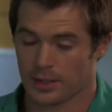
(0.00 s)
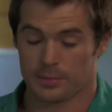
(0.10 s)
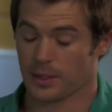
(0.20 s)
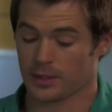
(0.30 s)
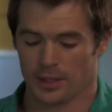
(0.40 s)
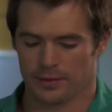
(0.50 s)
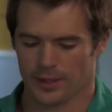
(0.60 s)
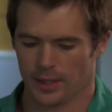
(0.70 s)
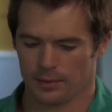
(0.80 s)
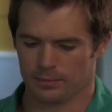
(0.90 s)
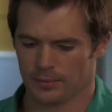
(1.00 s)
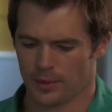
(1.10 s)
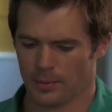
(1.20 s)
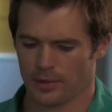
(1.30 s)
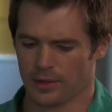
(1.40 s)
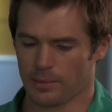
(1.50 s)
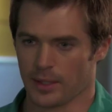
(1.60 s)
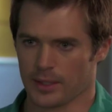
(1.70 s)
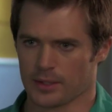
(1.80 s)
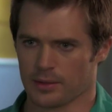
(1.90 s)
It's been a tough day. I'm, I'm over the
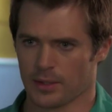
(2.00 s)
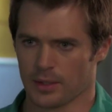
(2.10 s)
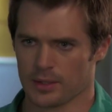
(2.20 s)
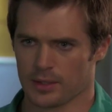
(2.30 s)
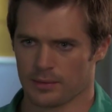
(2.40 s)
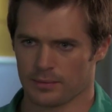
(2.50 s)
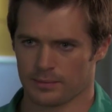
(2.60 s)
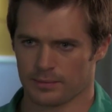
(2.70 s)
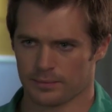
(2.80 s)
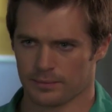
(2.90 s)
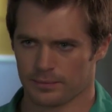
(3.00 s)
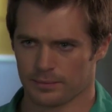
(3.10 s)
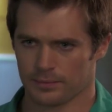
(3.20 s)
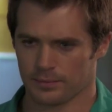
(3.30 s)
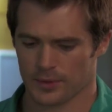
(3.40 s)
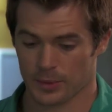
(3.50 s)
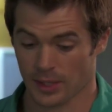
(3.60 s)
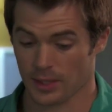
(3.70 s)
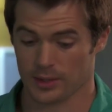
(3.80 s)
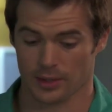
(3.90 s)
place, to be honest. Should
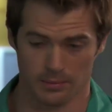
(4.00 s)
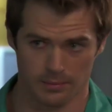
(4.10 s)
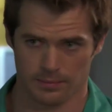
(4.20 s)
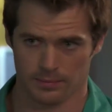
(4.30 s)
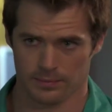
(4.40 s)
we take this home?